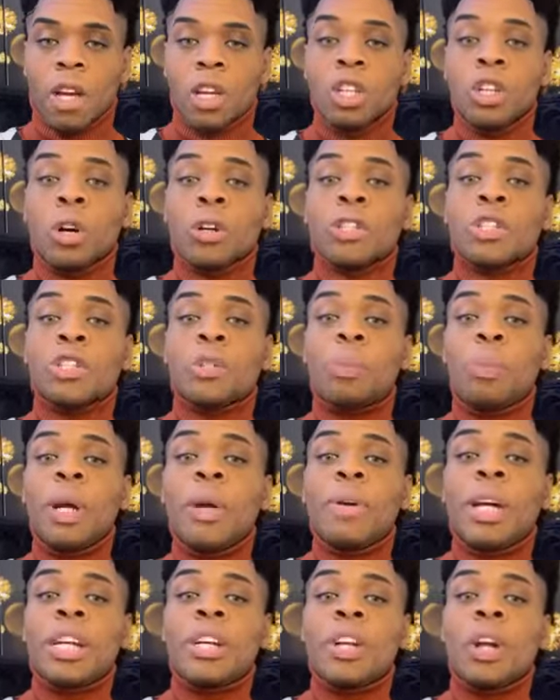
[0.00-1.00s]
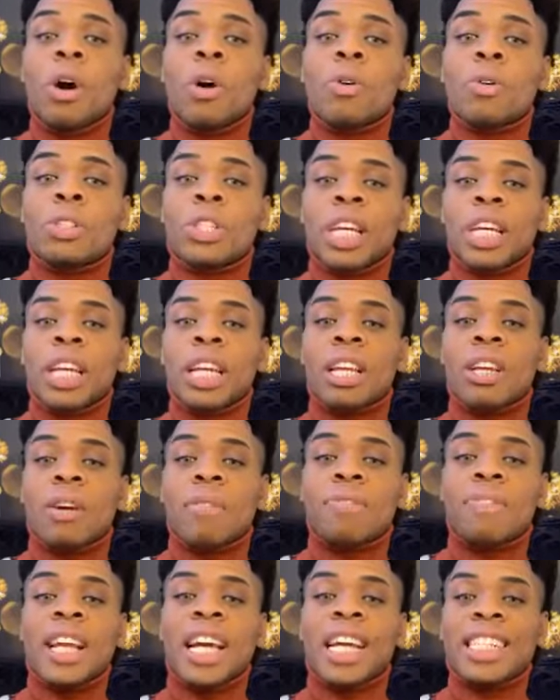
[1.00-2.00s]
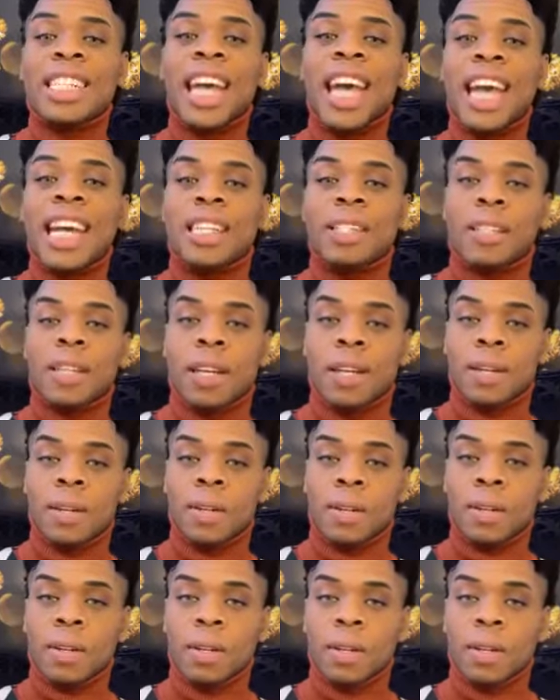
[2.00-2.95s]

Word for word: Your spirit knows it, your flesh hates it.